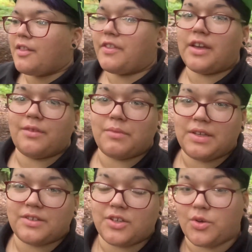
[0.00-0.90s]
that
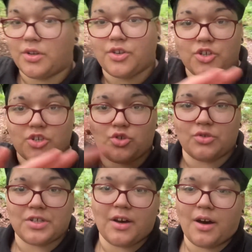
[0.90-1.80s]
means that you can adjust your
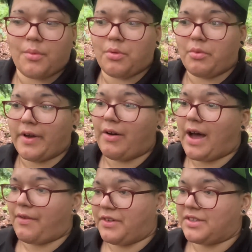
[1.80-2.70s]
tarp without
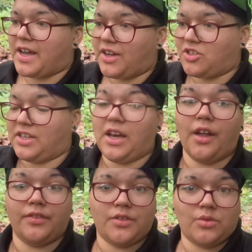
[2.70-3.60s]
having to actually
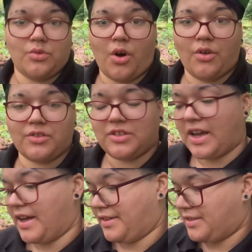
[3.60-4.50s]
undo knots
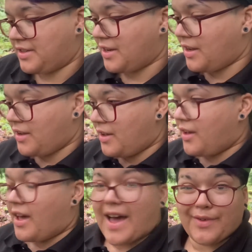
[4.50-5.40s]
and
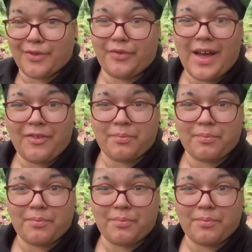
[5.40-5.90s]
have a faff